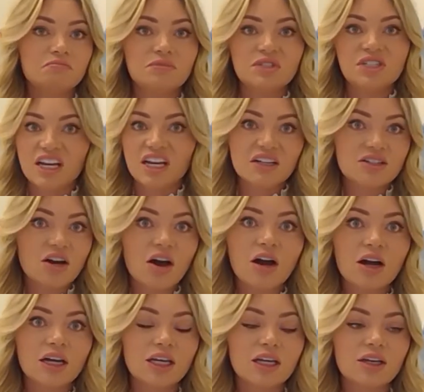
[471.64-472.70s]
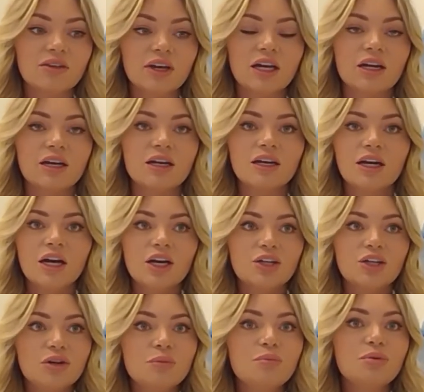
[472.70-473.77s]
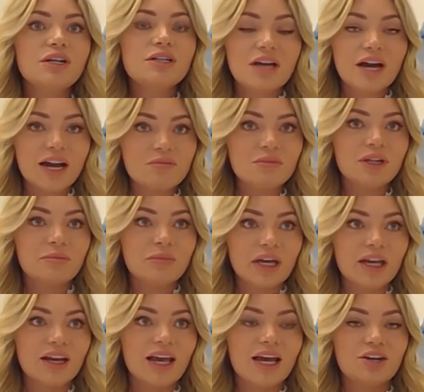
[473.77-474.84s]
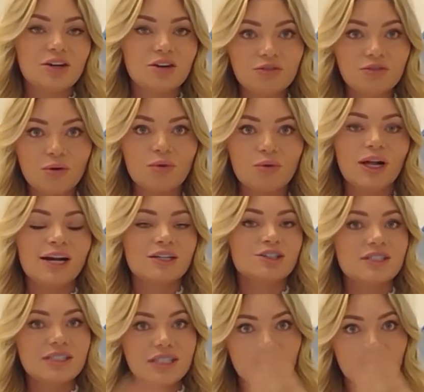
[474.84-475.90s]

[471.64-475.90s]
TikTok, even, you can put a time limit and your phone will actually say,